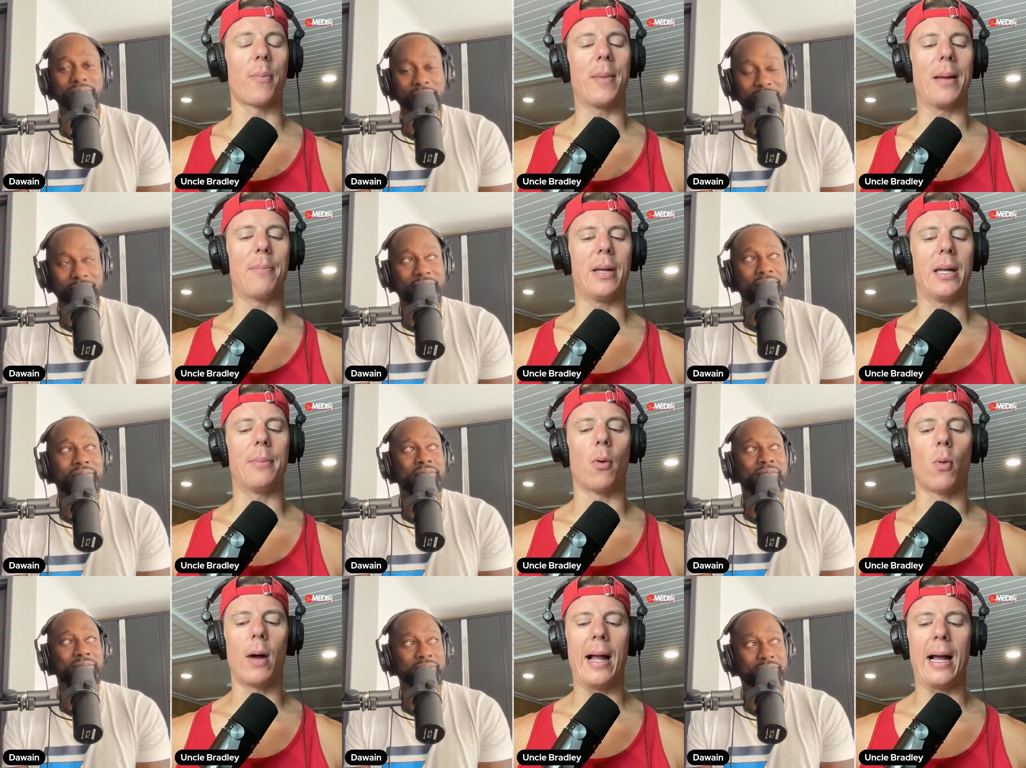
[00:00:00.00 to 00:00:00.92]
Speaker 1: it may be, but
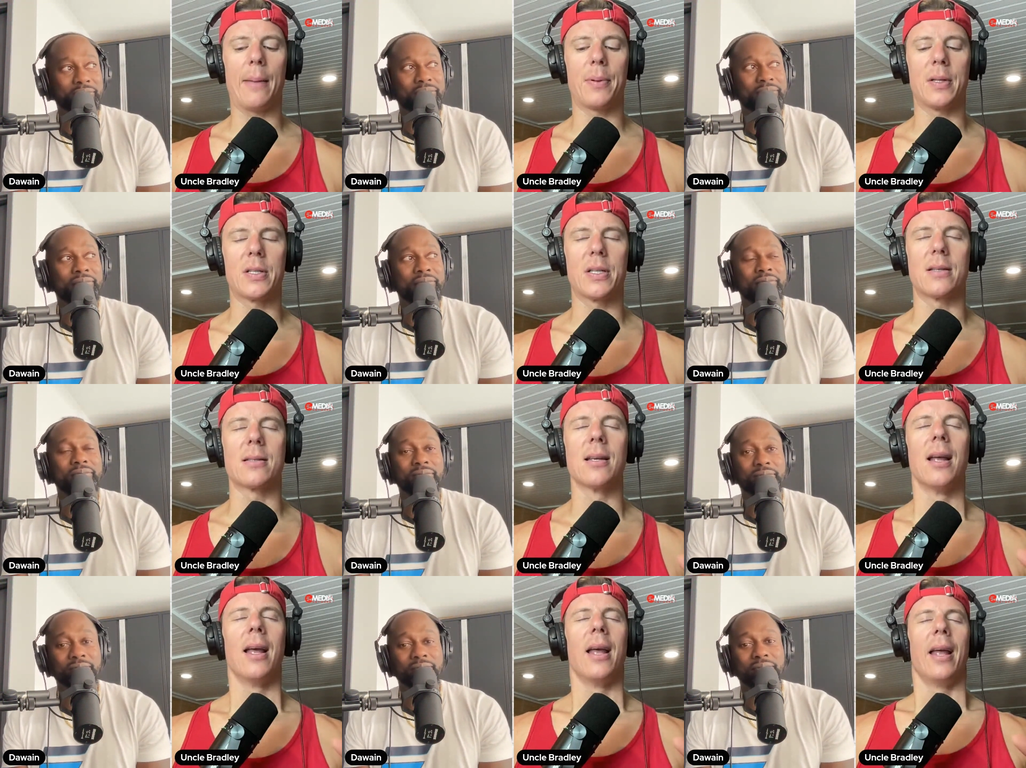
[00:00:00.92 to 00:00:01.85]
what happens is
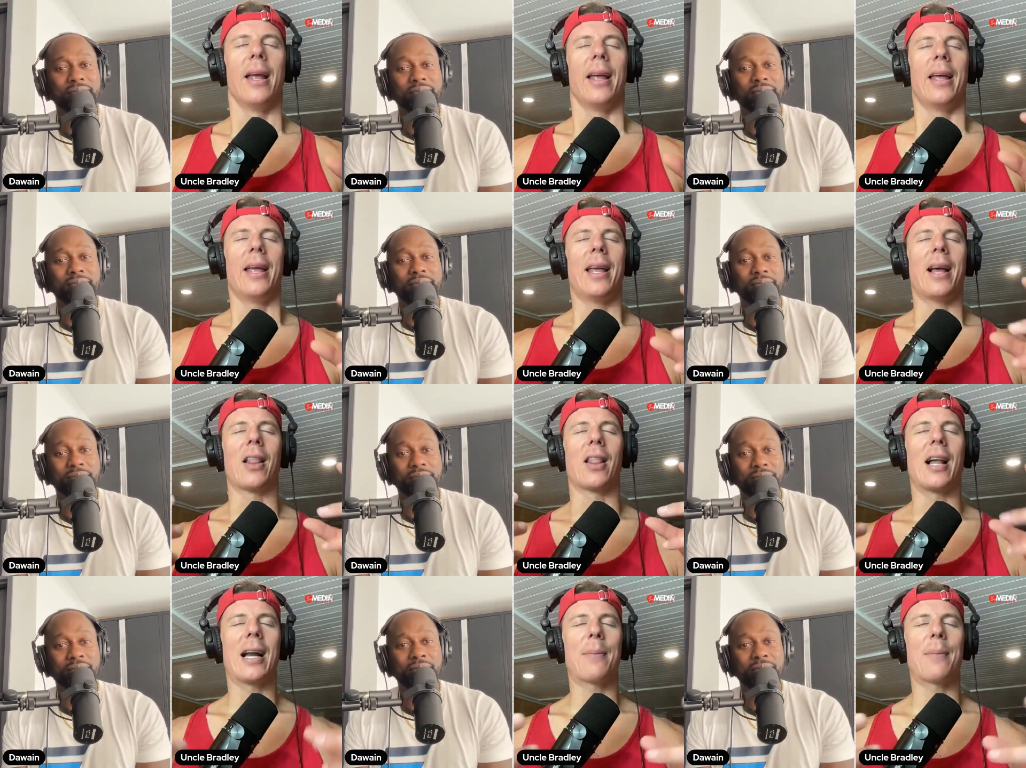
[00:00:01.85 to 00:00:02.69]
a lot